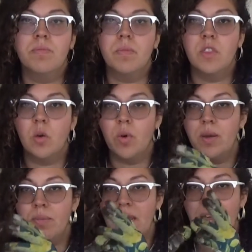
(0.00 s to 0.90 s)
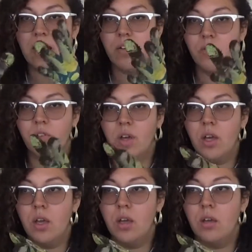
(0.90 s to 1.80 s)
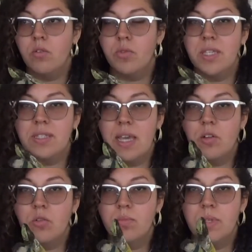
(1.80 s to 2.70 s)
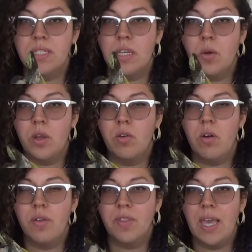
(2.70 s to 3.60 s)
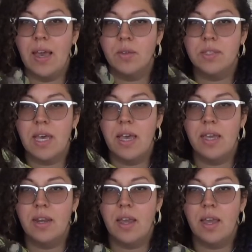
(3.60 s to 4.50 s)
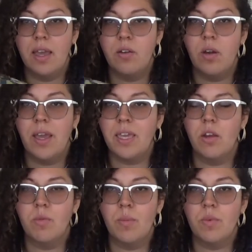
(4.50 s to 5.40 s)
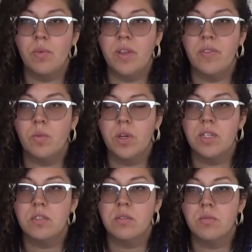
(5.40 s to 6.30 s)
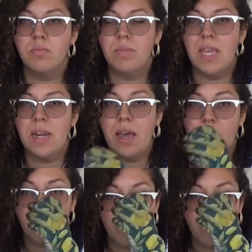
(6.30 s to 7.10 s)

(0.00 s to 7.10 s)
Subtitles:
one made out of recycled material on the outside. I can't remember what it's made out of,